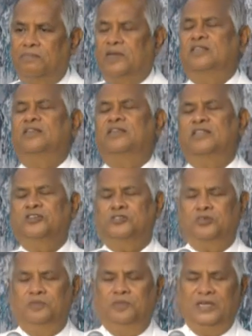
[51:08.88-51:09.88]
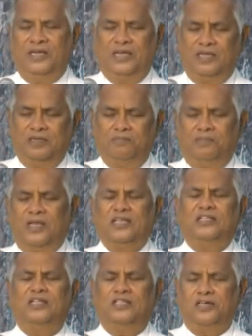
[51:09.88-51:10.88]
Pray that there should be rain.
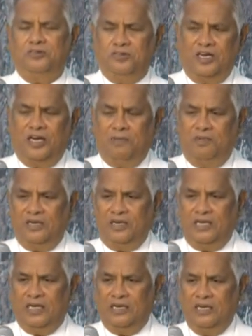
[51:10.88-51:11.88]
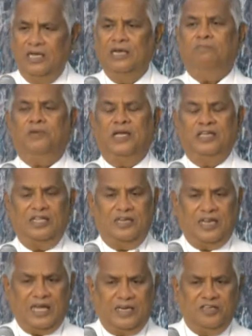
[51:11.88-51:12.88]
Pray that there should not be rain. Pray
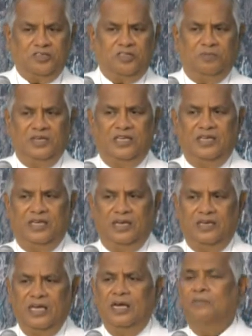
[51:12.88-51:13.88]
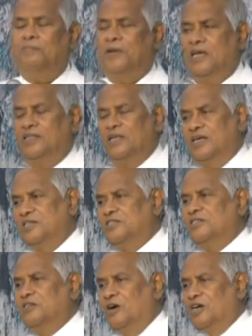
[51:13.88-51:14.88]
that daddy should be healed. Pray
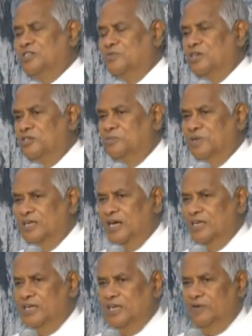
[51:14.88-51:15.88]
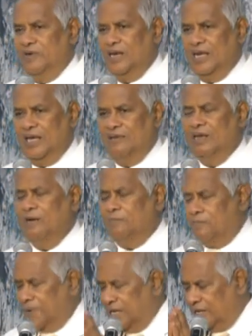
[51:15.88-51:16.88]
that God's will to be done in your life.
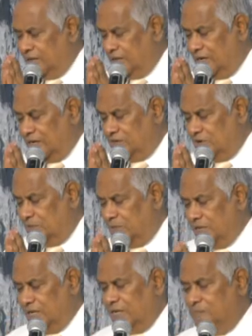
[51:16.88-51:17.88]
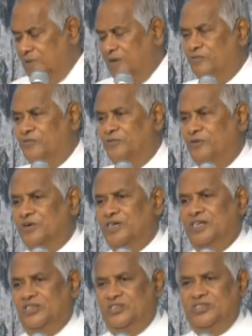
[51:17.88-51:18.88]
Pray, let your prayer be
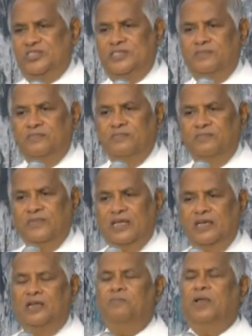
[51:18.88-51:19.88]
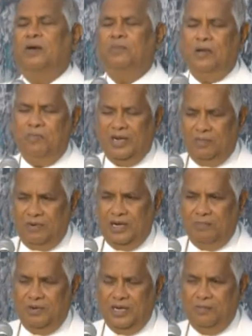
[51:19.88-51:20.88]
focused. Not blah, blah, blah,
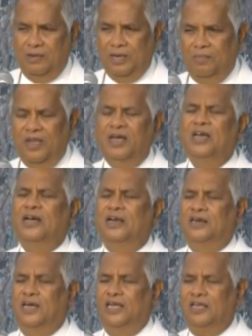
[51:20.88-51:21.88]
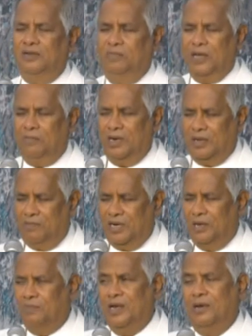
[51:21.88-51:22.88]
blah, blah, blah, blah. Daily blah, blah,
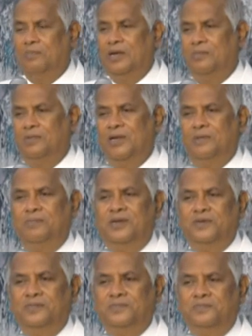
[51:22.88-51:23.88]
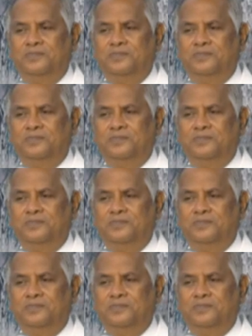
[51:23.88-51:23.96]
blah, blah, blah, blah, blah.